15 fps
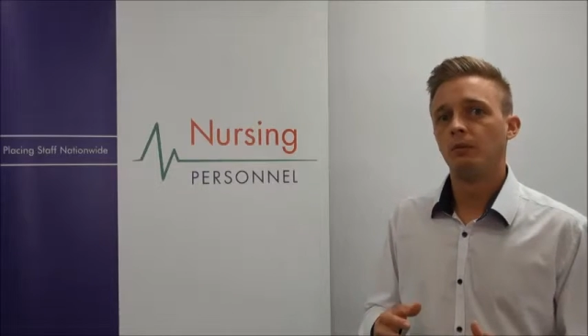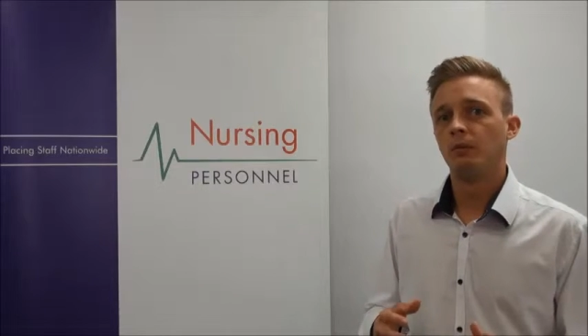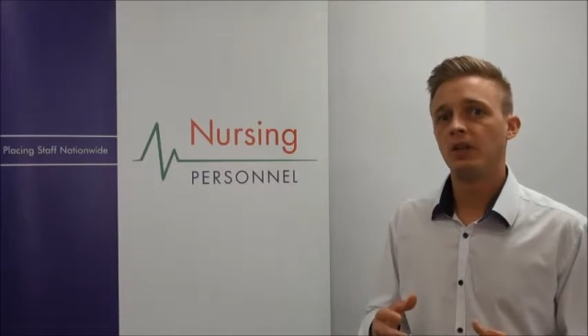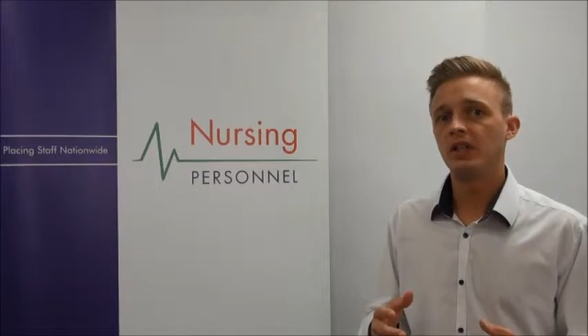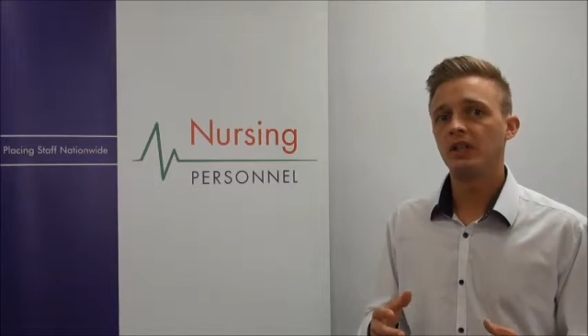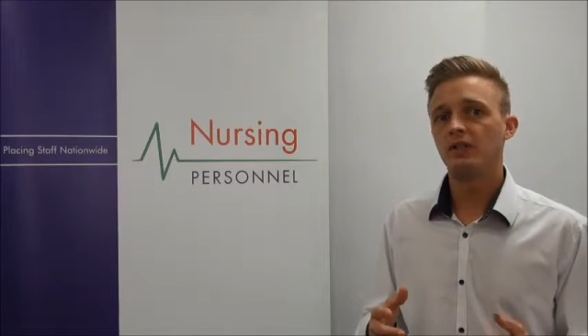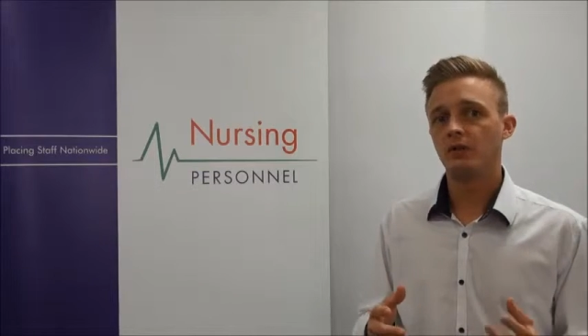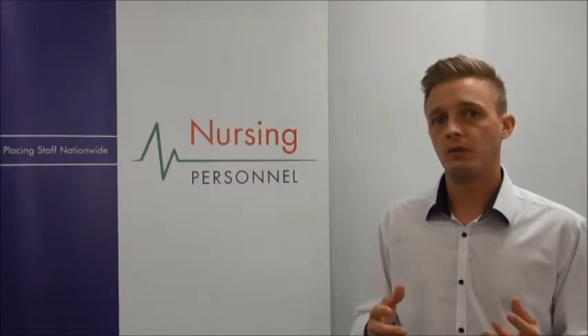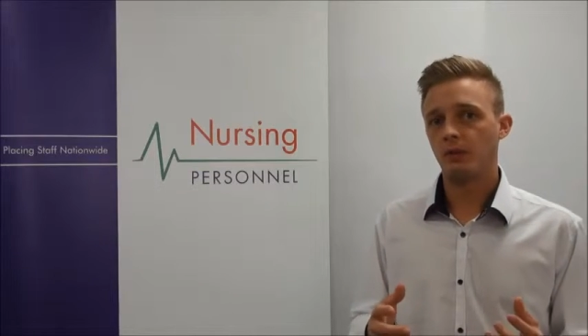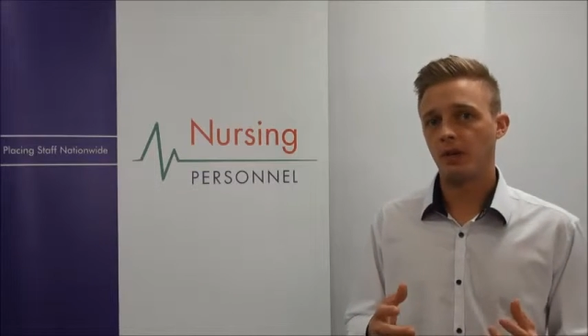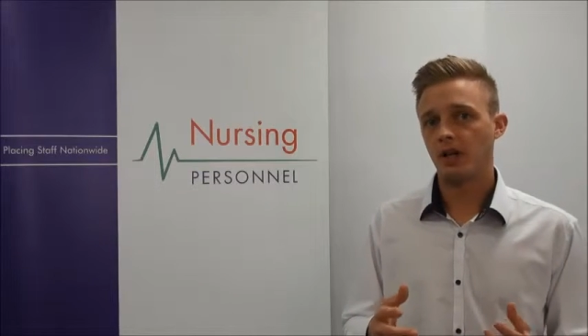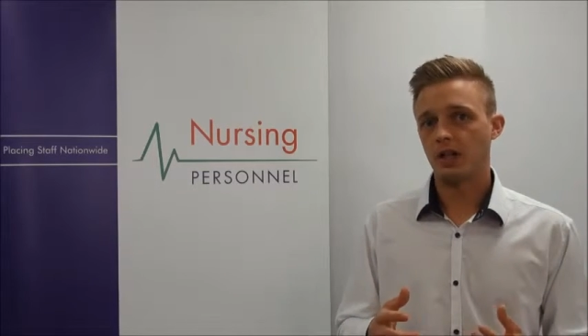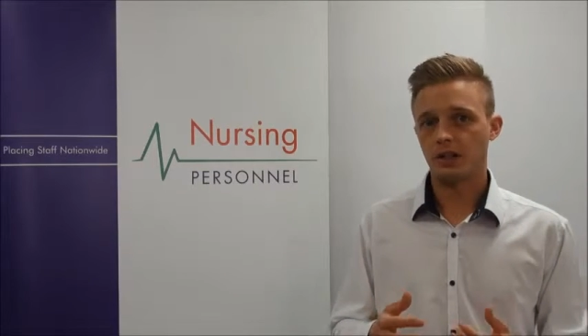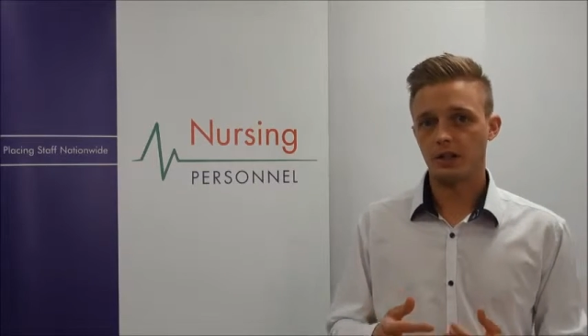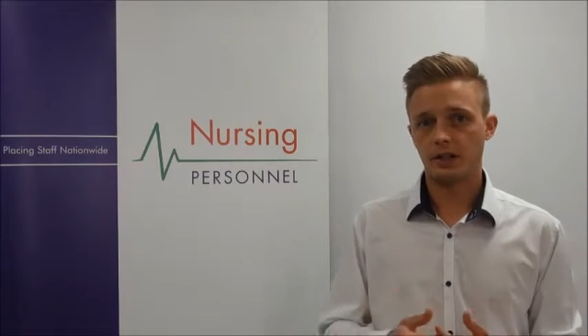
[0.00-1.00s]
please do
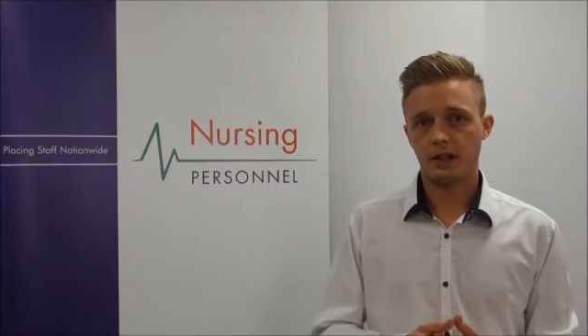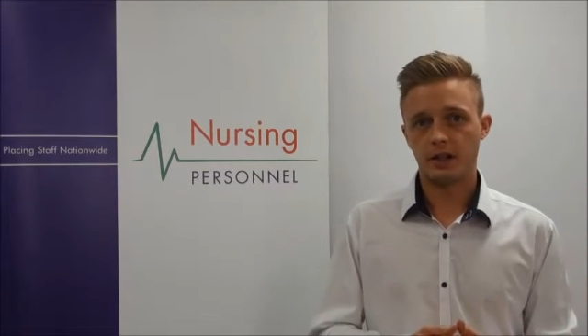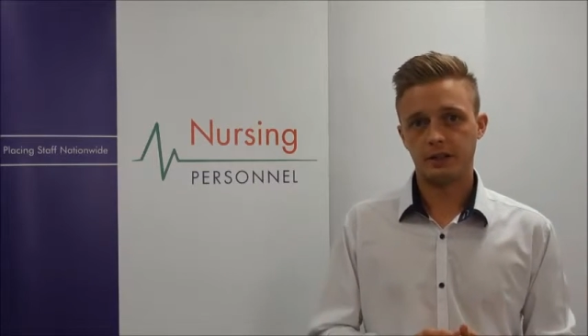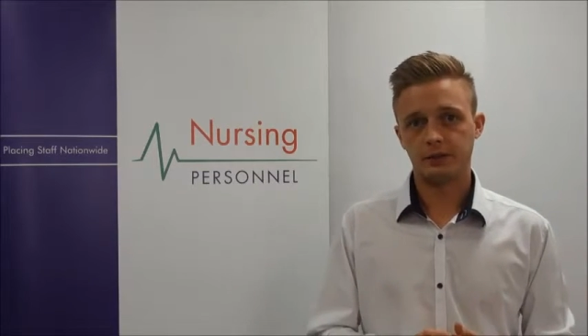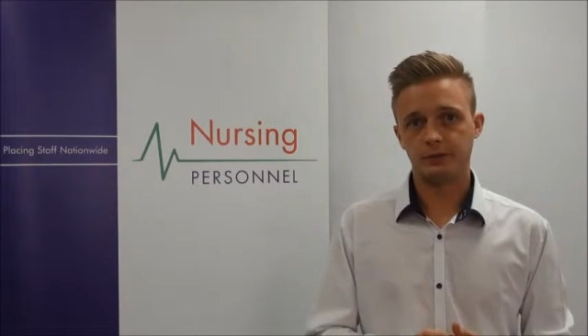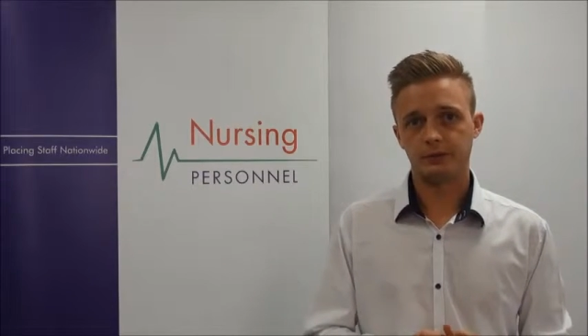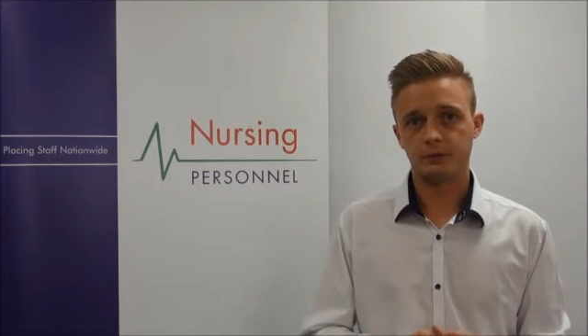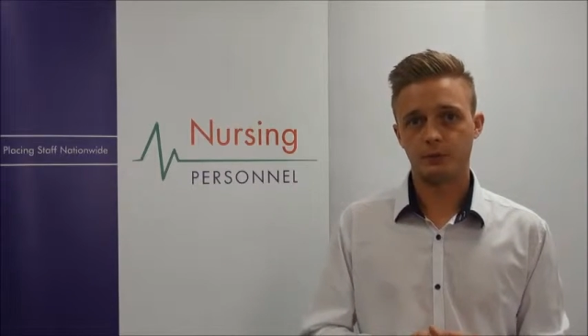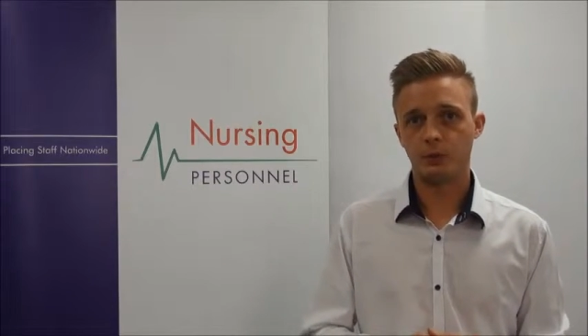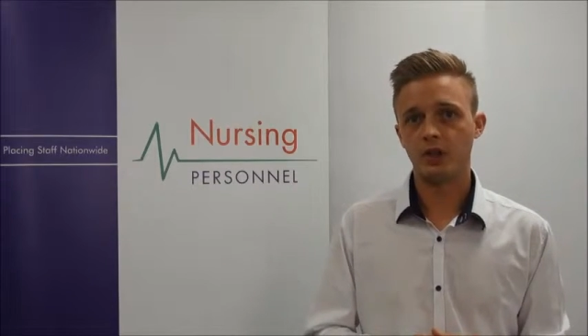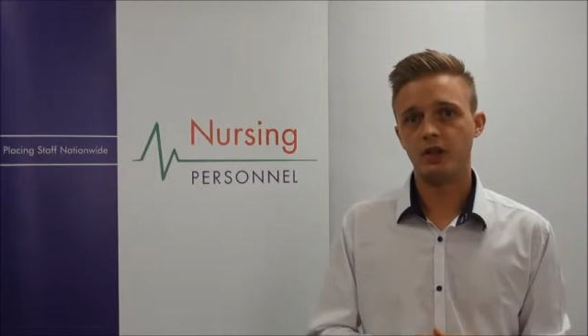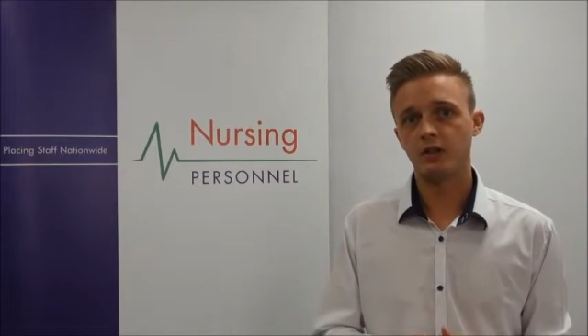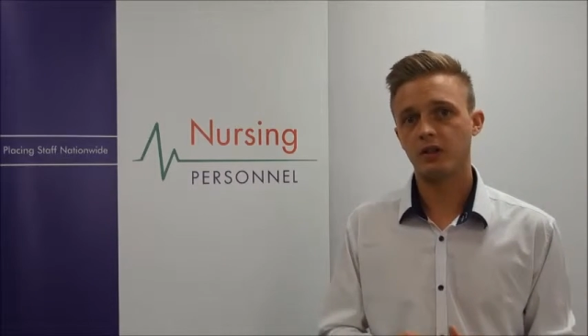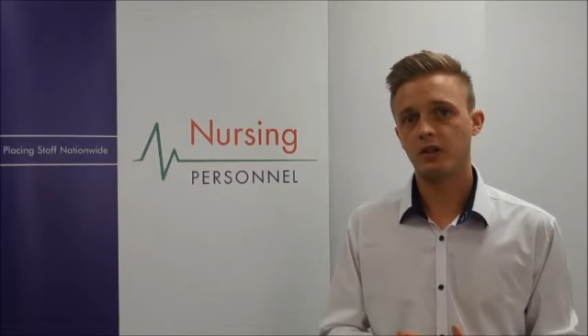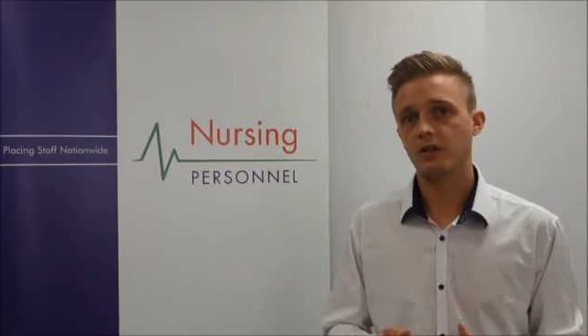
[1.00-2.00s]
apply today. We
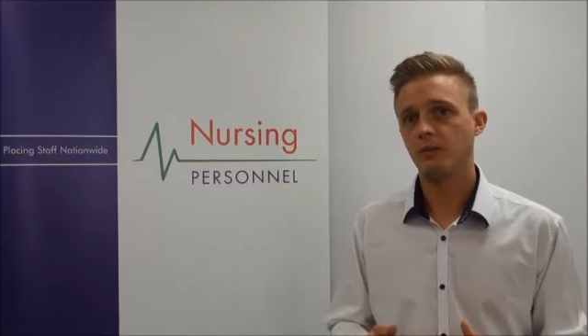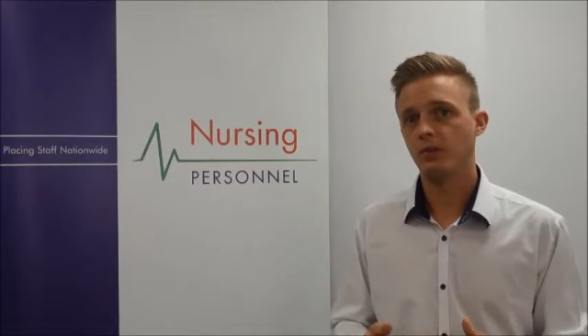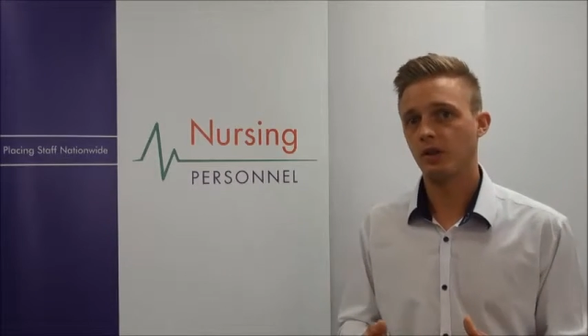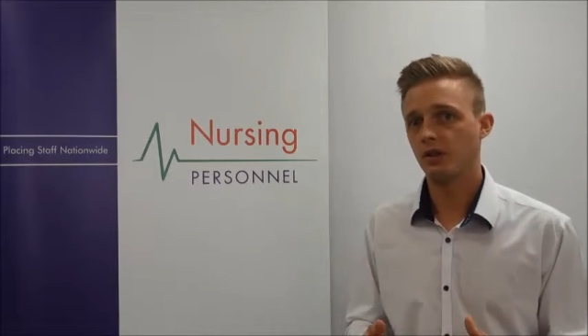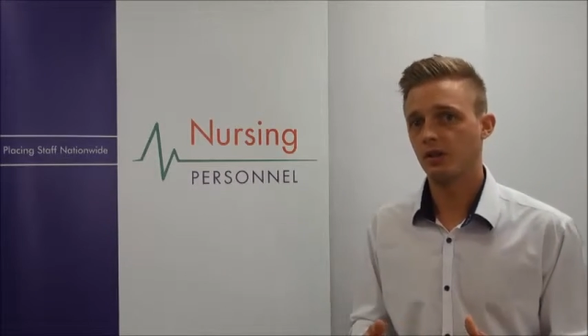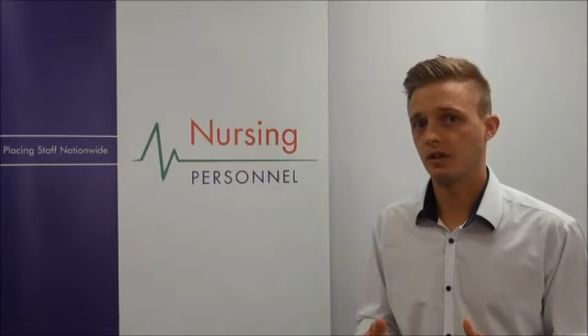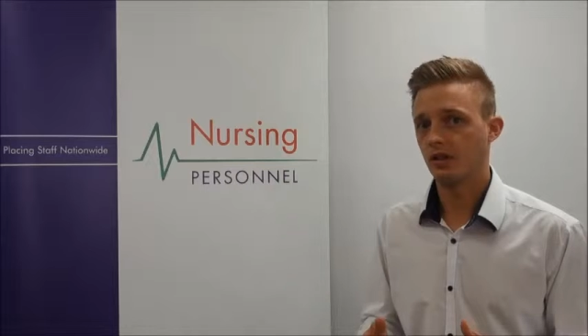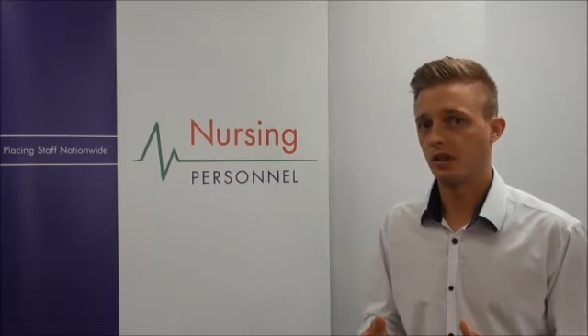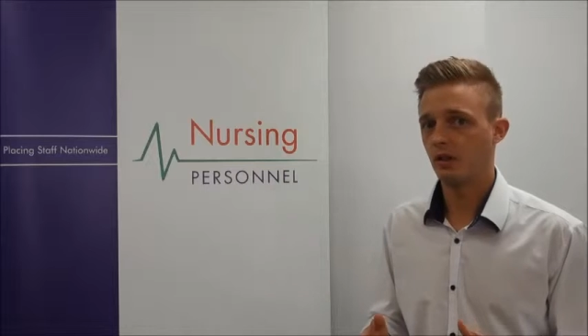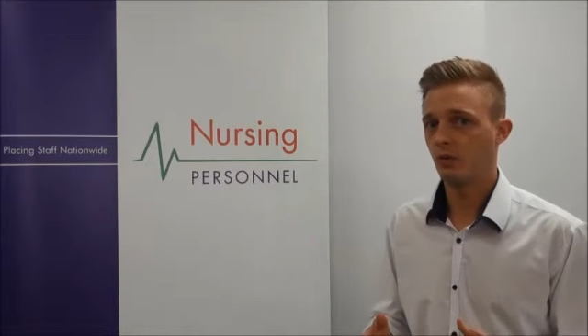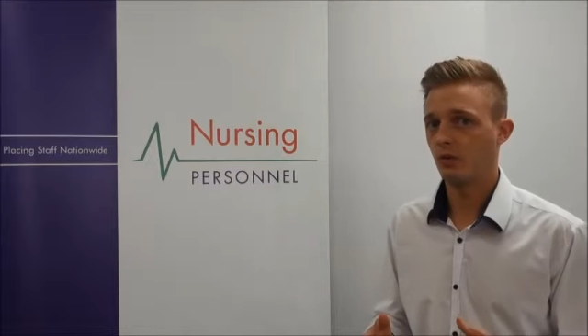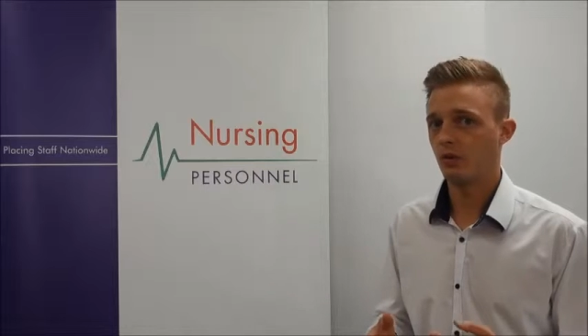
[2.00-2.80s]
at Nursing Personnel,